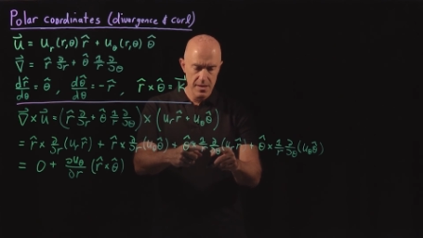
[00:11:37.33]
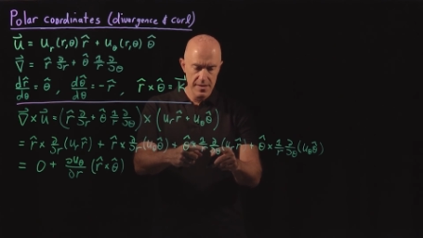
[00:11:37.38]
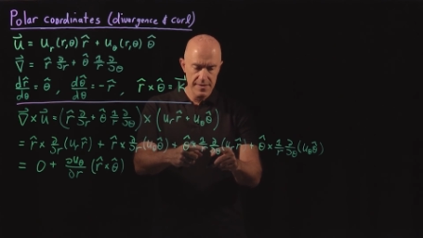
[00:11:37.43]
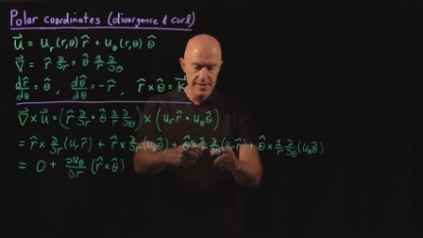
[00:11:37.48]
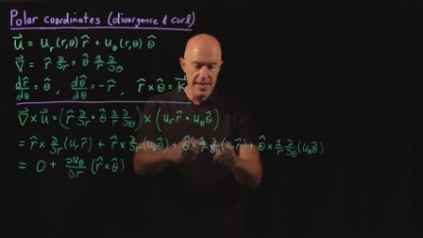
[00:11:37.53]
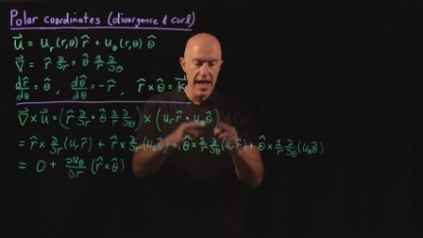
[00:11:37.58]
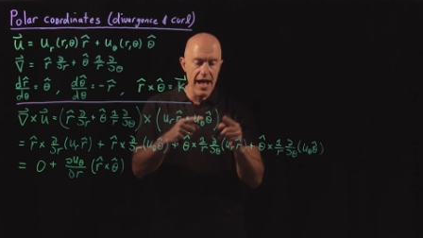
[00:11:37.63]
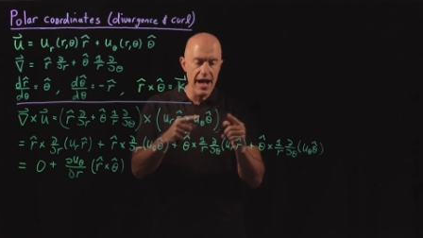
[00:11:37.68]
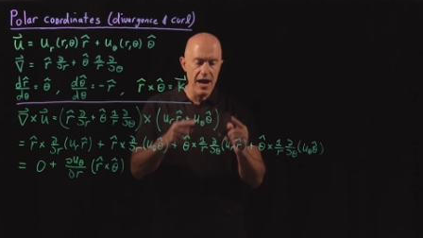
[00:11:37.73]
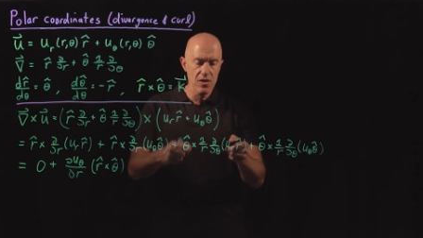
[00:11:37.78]

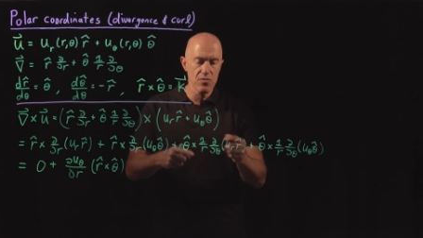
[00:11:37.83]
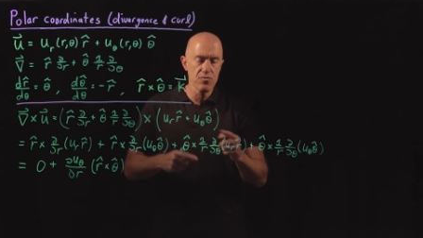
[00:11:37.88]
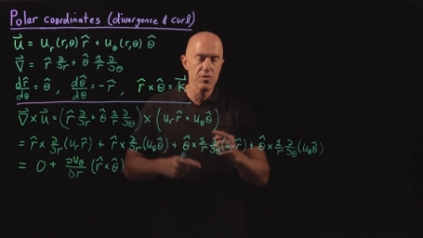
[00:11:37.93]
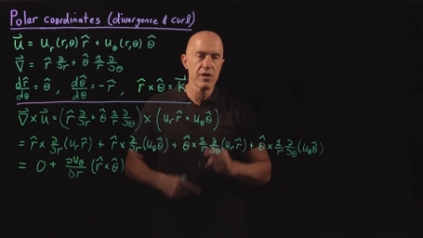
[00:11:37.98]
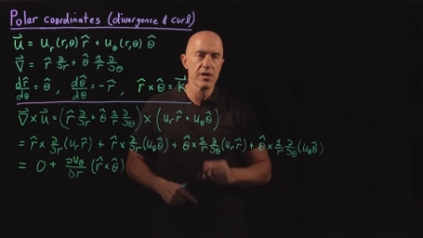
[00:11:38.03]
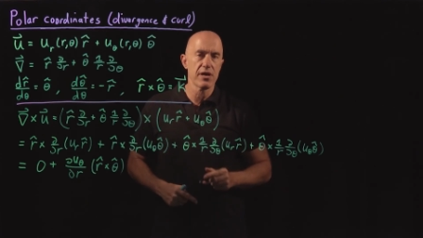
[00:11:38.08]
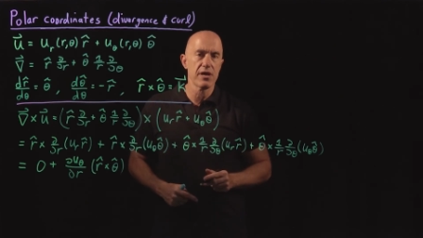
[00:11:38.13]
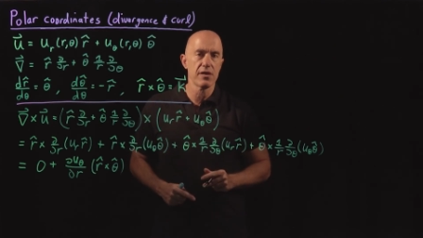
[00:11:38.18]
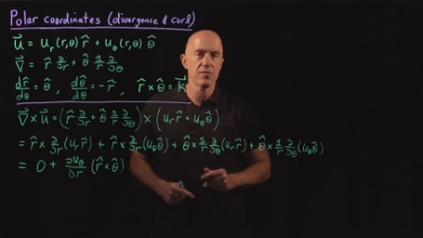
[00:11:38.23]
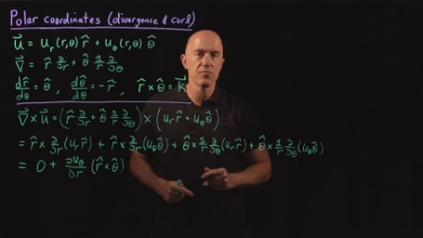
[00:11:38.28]
Now
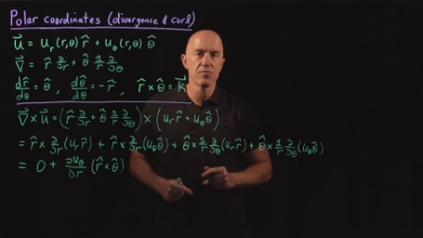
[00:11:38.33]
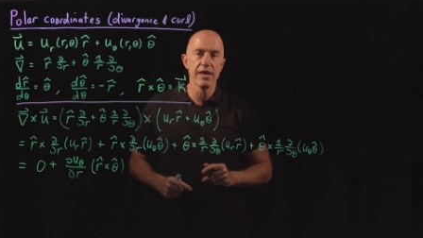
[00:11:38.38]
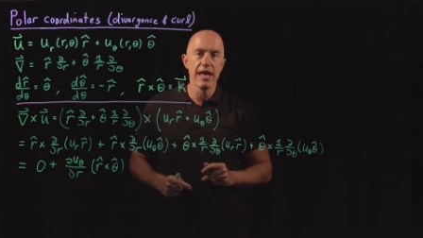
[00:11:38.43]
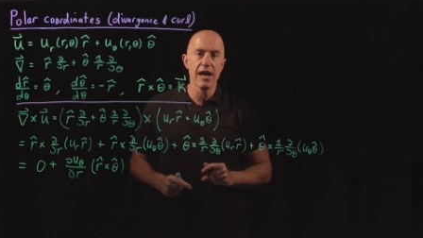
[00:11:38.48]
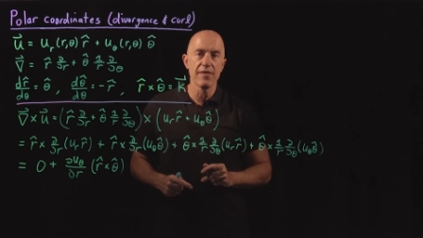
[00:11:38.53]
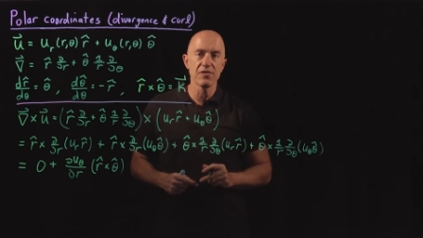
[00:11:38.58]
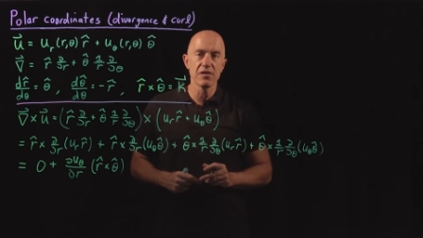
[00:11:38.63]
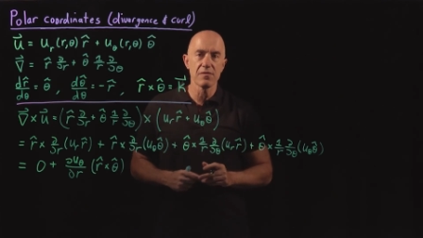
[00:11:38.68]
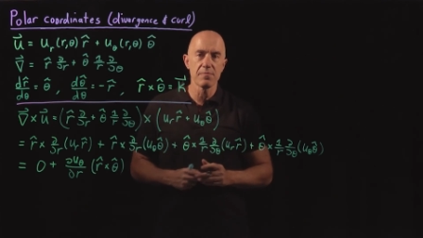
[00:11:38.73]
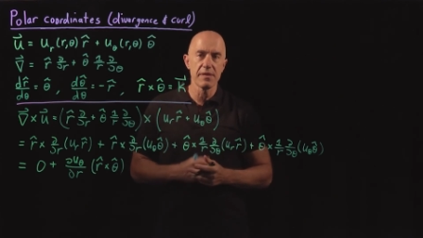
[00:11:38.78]
we
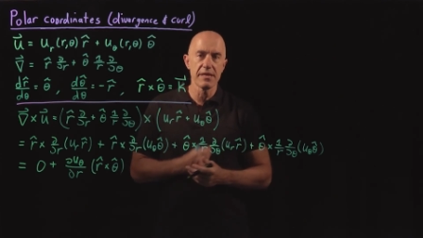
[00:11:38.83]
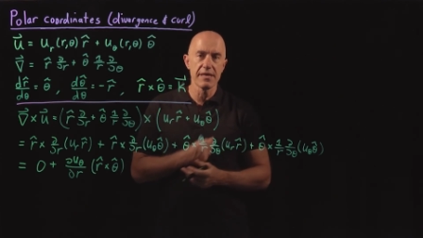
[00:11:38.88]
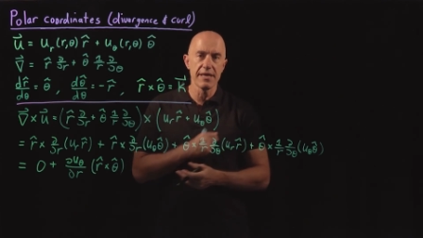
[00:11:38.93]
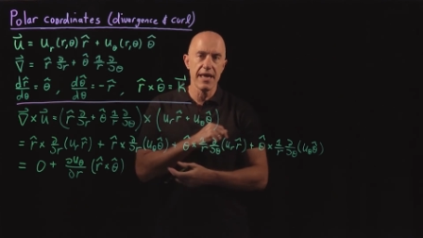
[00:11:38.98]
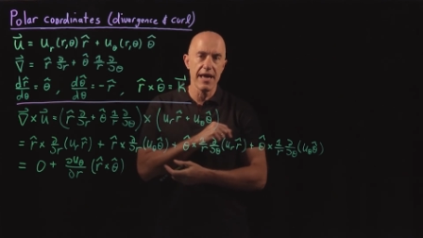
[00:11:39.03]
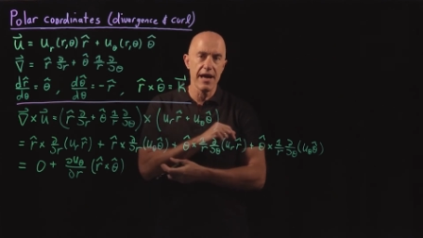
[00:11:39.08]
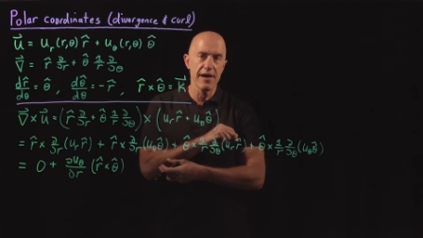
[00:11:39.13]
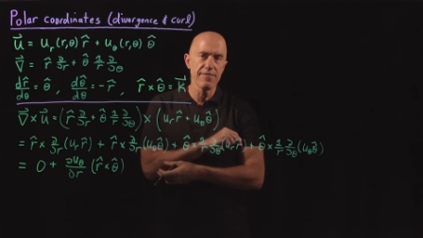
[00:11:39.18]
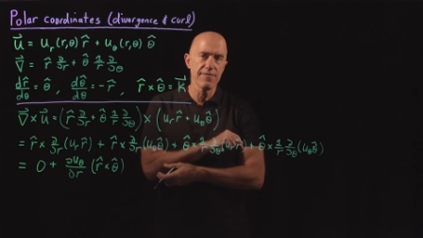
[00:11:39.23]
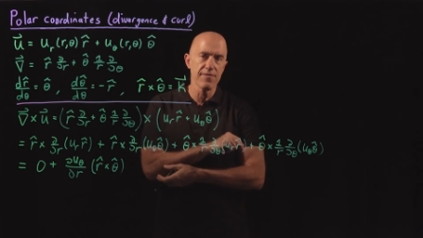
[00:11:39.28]
have to be
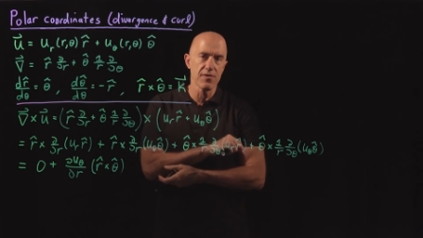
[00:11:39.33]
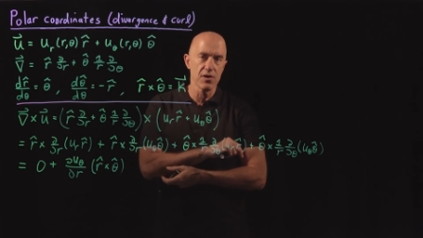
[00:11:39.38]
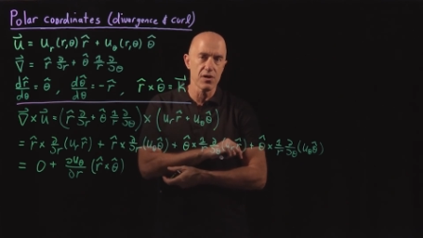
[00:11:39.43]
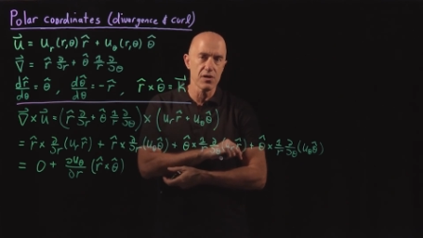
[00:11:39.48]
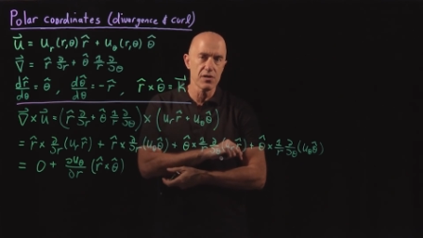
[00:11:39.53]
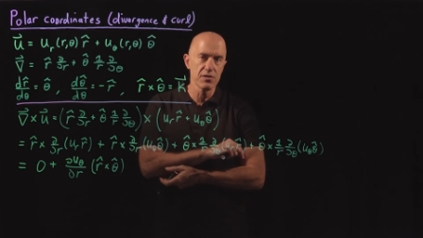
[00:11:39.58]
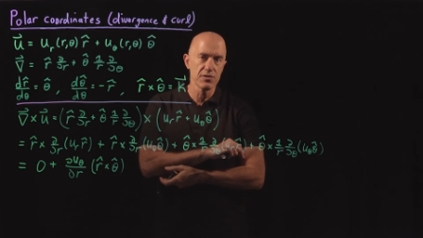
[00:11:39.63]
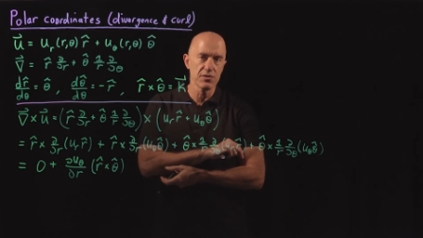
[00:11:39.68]
careful.